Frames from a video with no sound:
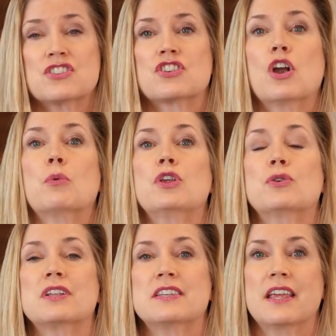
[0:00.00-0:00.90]
Start where you
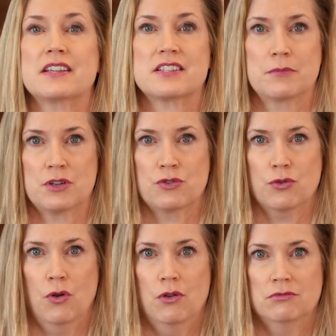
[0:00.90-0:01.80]
can take some
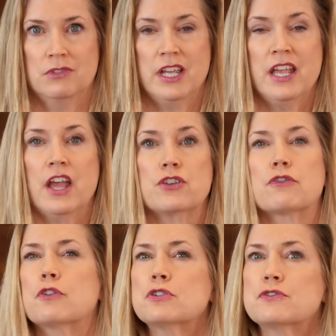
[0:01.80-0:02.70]
control. And your
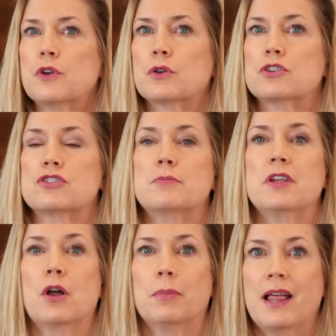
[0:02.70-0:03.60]
first focus should
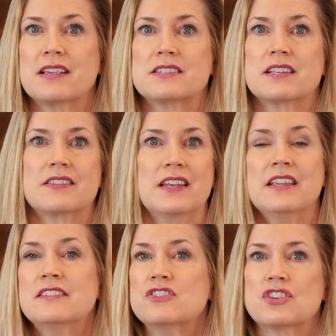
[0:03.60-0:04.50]
be on plastic that
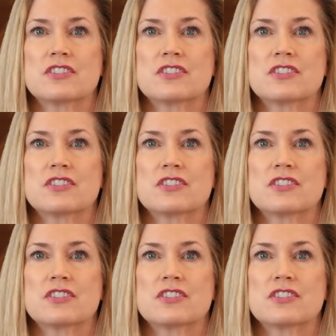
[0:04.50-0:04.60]
isn't